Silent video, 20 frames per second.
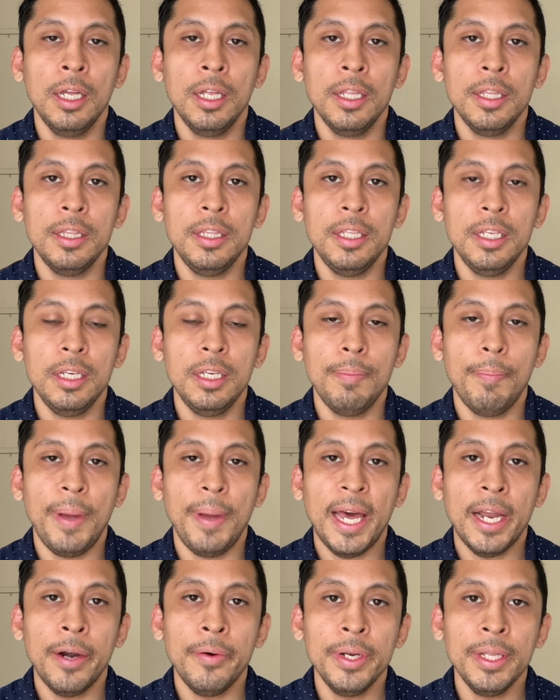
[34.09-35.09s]
the
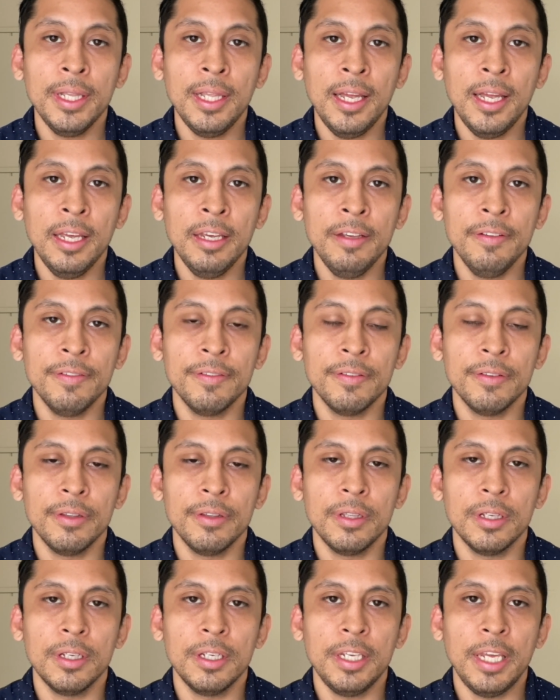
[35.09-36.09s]
battery life, the
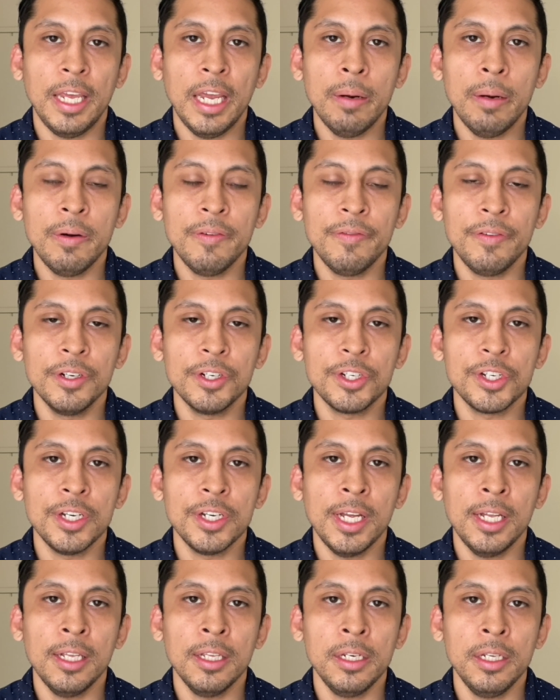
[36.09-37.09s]
camera
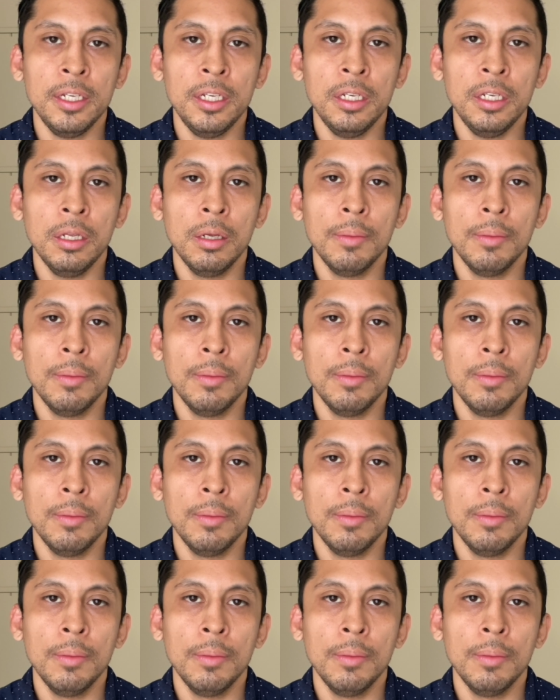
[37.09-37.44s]
functionality,